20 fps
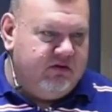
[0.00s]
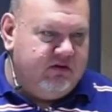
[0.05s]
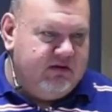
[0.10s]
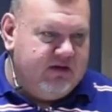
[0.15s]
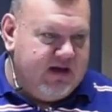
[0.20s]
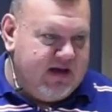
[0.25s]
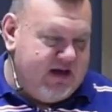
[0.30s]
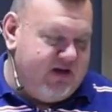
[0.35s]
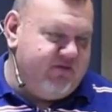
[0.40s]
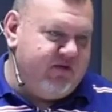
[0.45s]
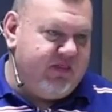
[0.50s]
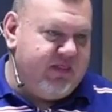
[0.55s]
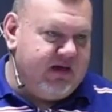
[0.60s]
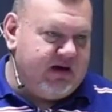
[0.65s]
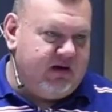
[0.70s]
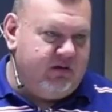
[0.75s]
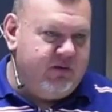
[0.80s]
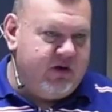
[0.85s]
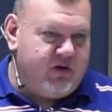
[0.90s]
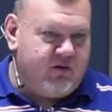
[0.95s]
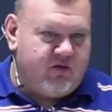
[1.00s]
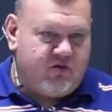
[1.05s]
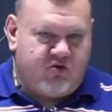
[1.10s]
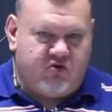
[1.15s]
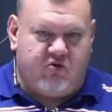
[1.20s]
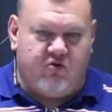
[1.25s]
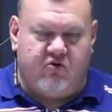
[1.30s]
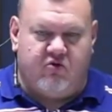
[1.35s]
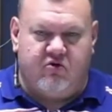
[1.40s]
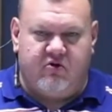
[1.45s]
David that'll be
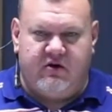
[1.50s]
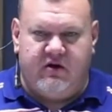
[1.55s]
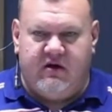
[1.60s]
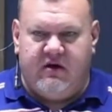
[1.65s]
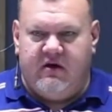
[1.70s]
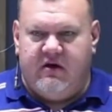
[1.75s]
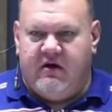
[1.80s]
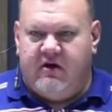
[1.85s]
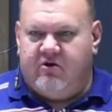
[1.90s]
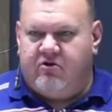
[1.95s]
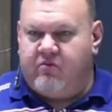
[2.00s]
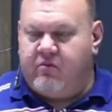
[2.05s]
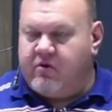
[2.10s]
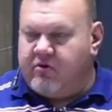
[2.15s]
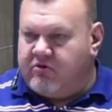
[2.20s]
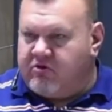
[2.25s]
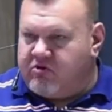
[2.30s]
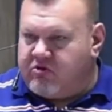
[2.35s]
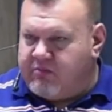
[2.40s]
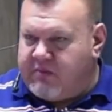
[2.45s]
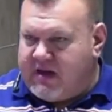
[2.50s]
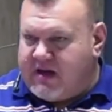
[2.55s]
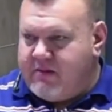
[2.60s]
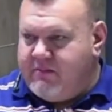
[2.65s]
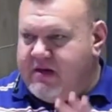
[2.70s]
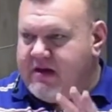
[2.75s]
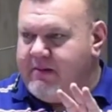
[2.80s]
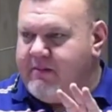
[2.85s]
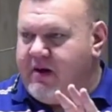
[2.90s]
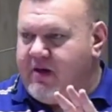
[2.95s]
restored? So we're going to speak a
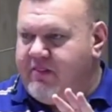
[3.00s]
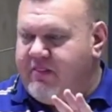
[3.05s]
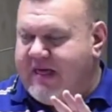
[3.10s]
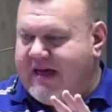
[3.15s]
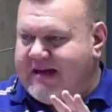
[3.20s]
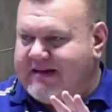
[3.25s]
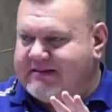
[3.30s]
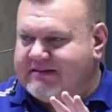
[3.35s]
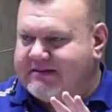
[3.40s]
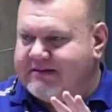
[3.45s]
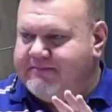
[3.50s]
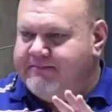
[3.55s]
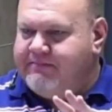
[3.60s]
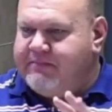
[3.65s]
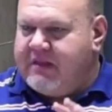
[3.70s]
bit about that.